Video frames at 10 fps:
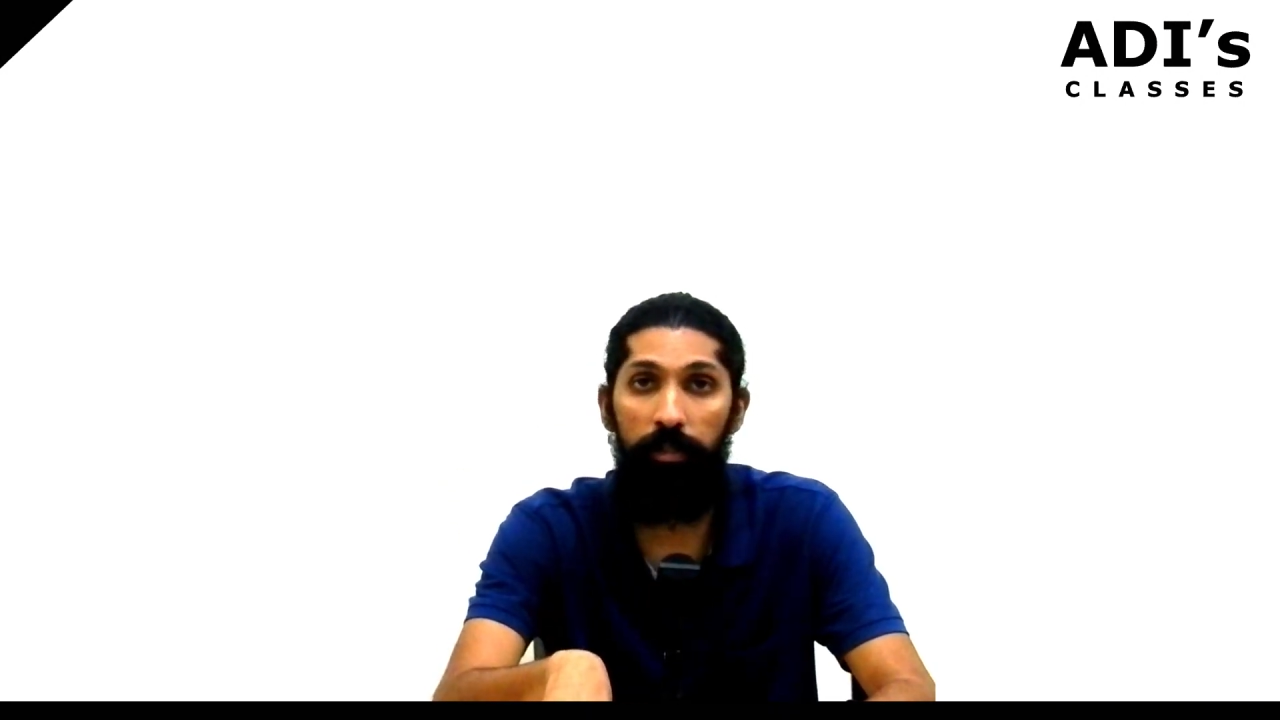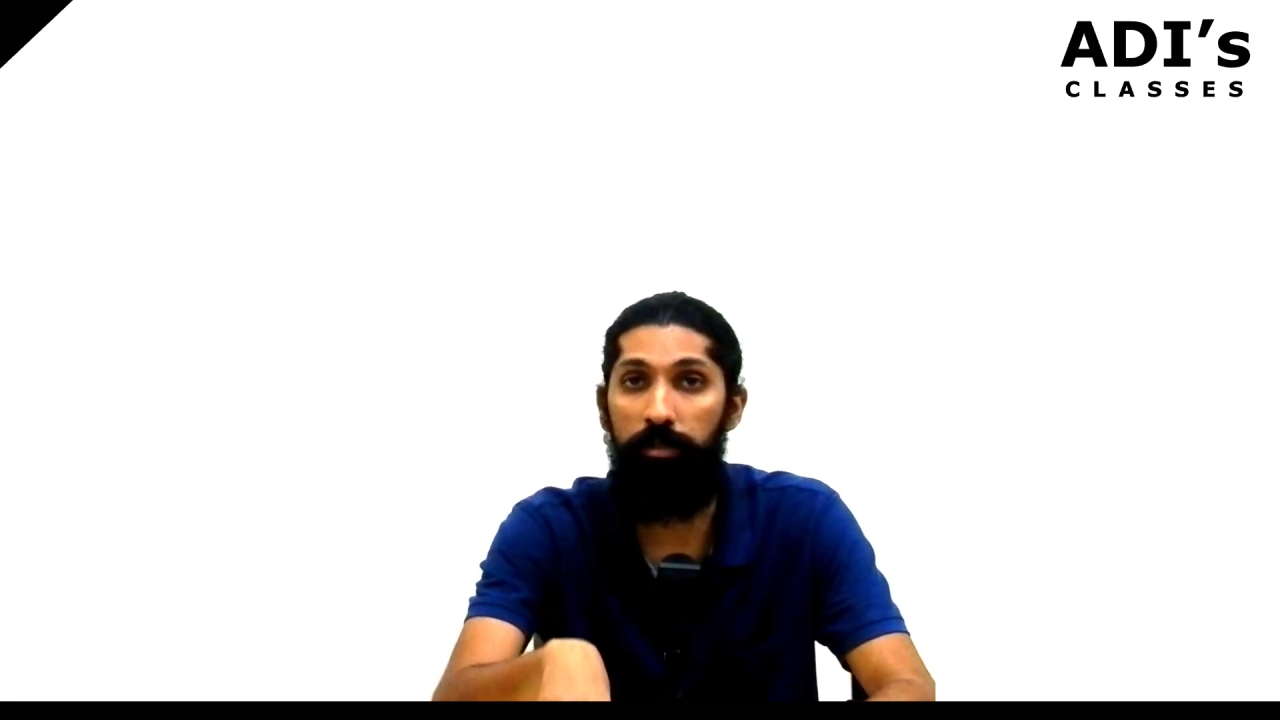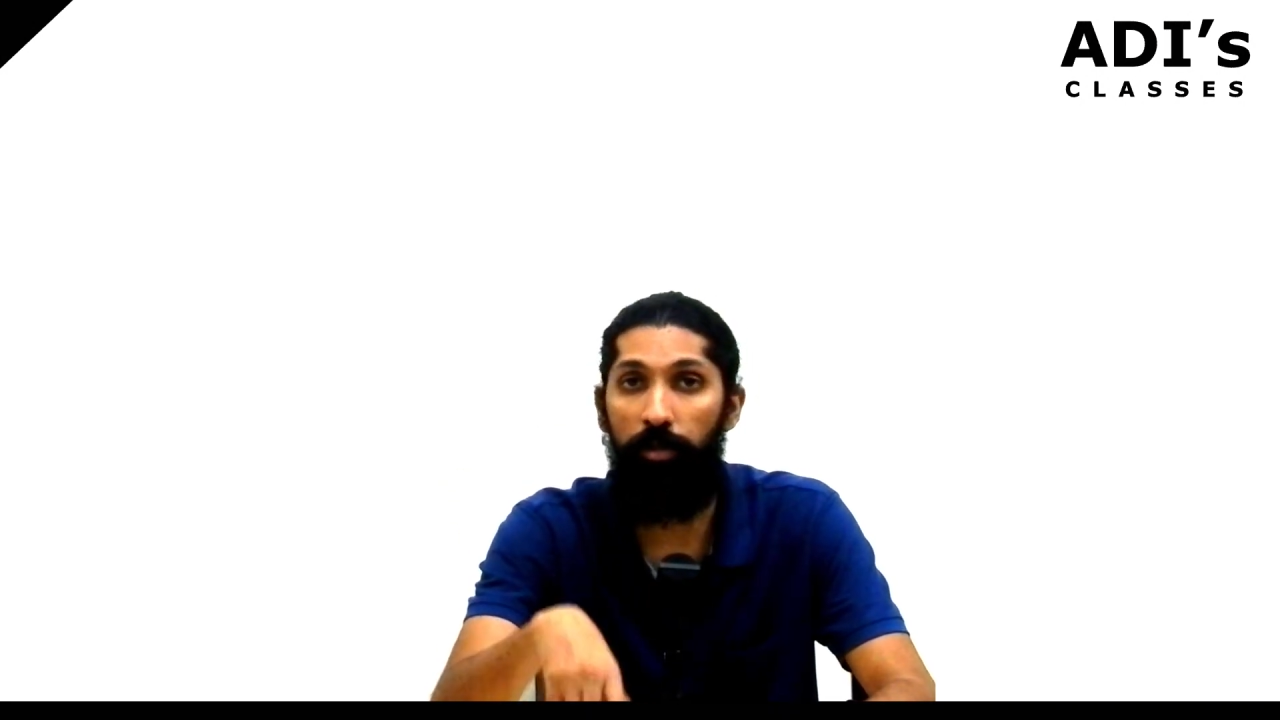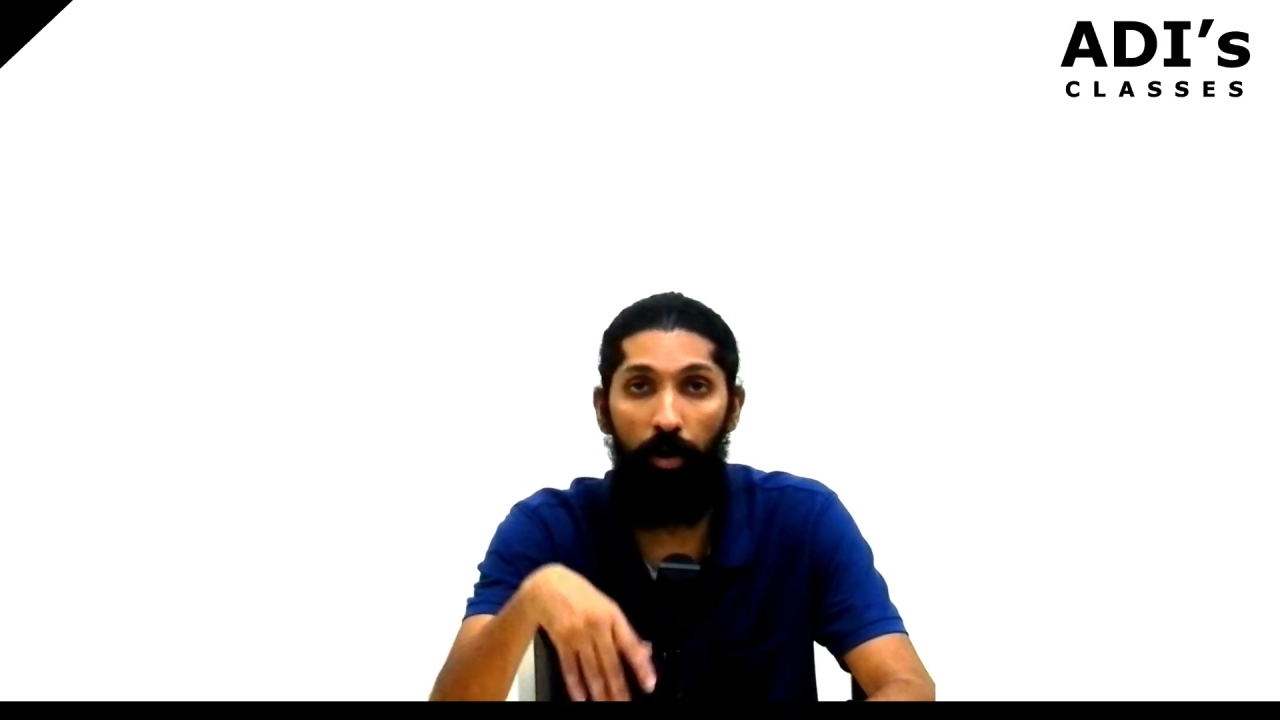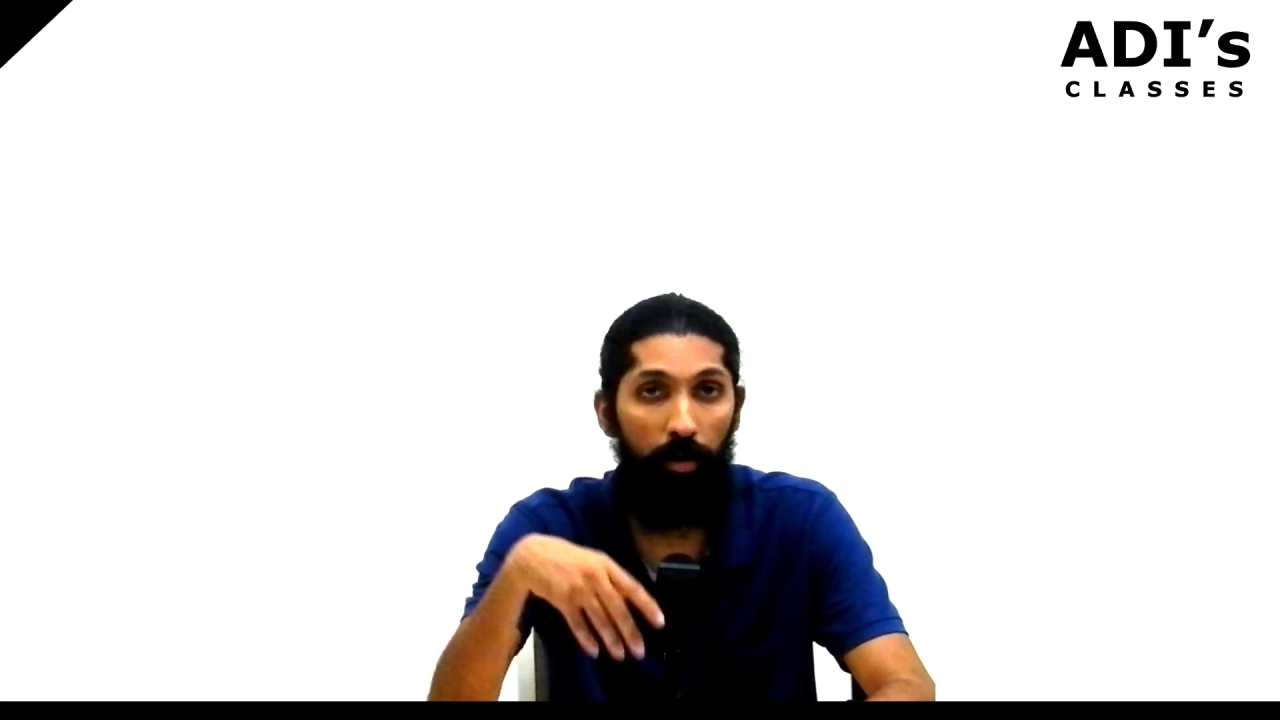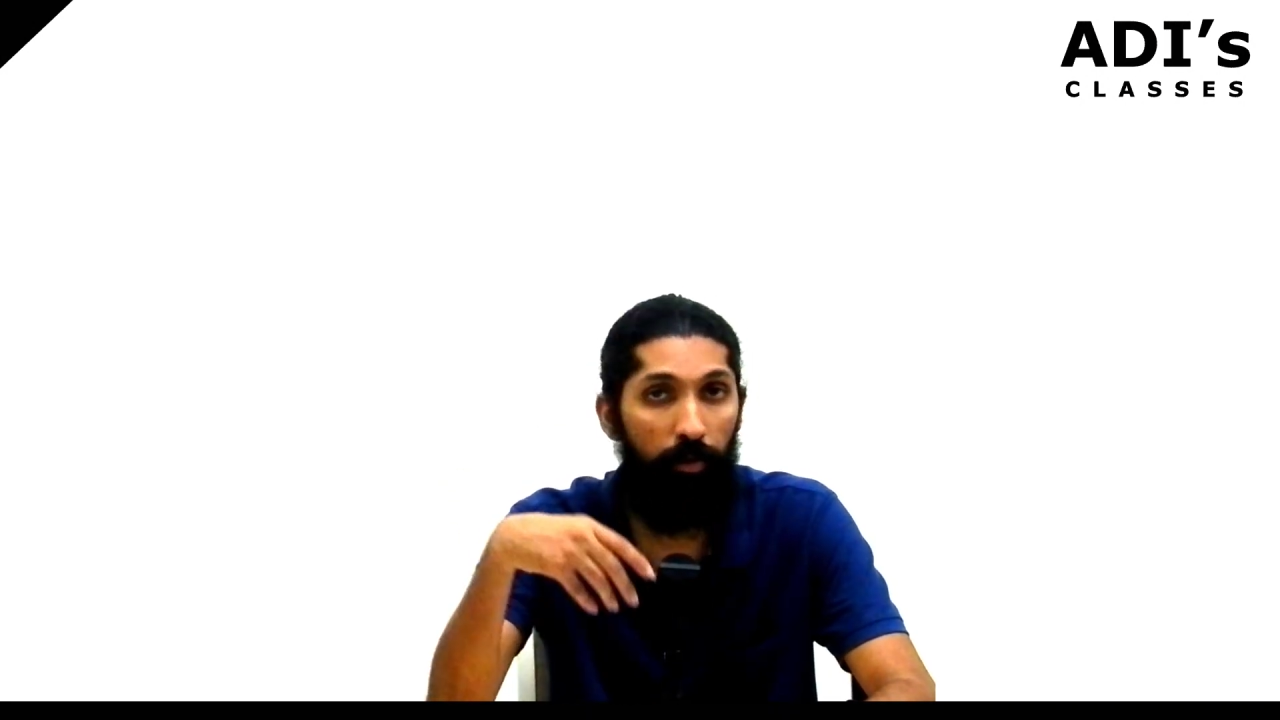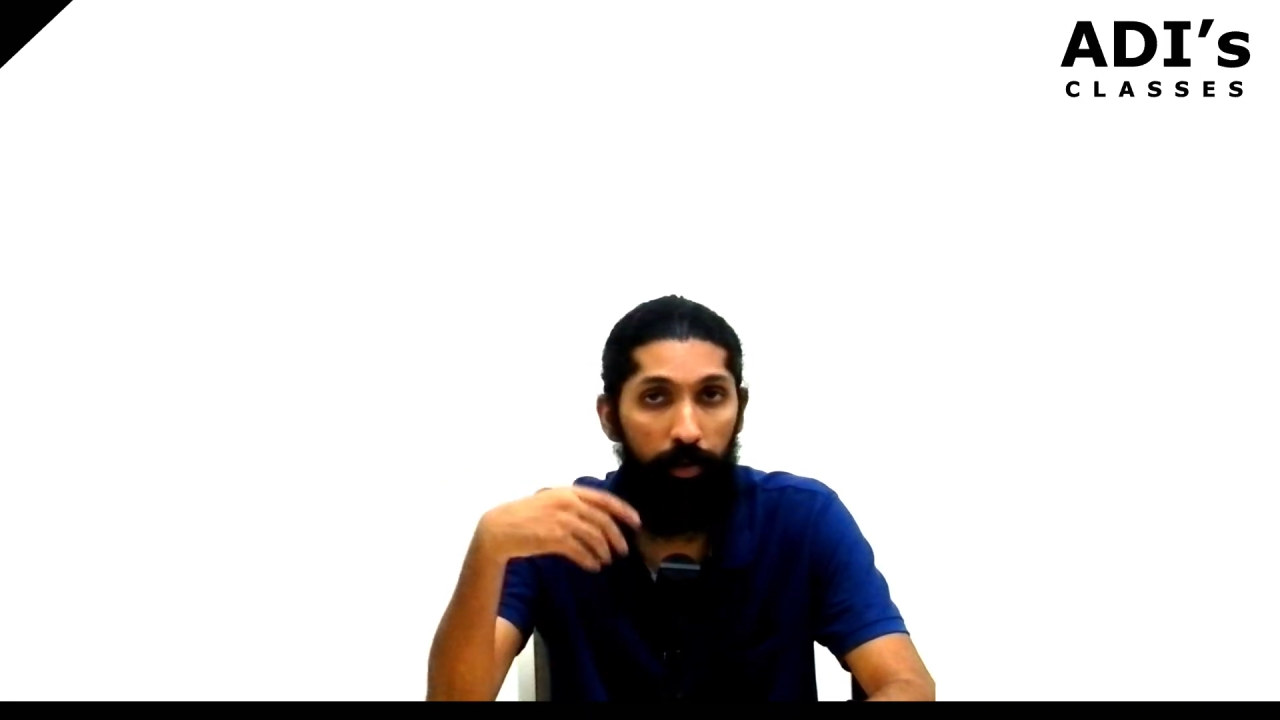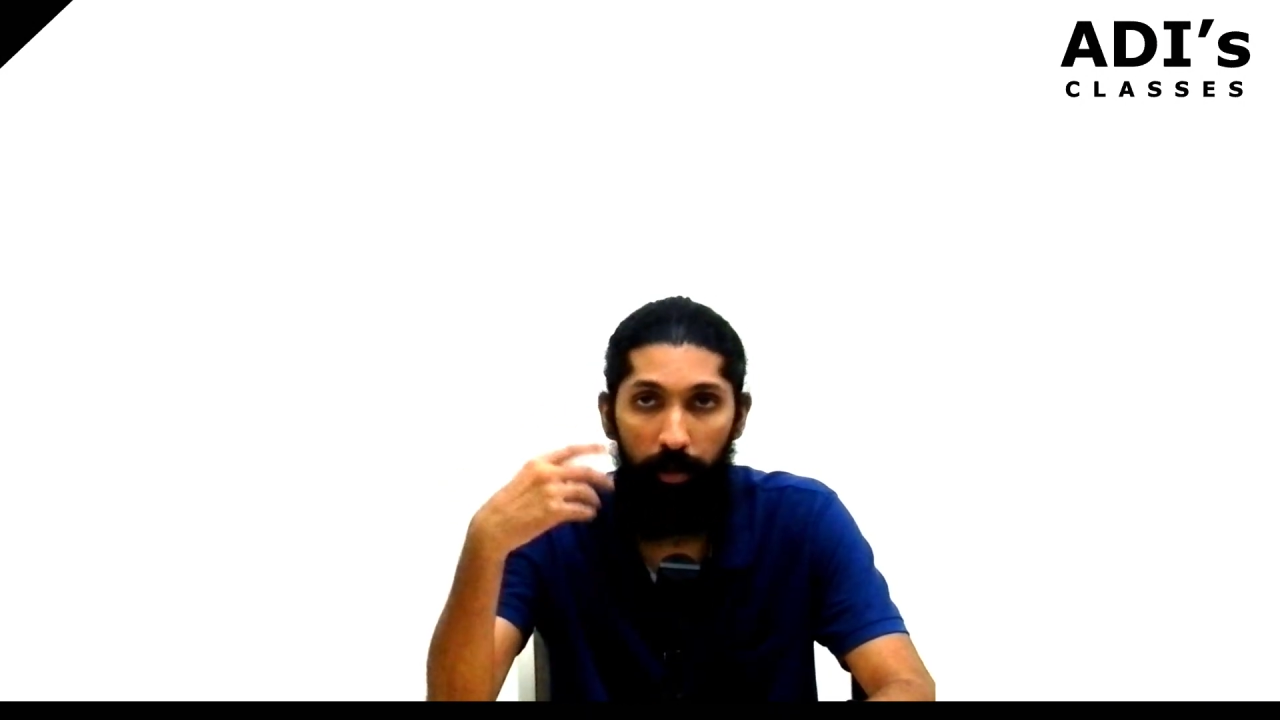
is not going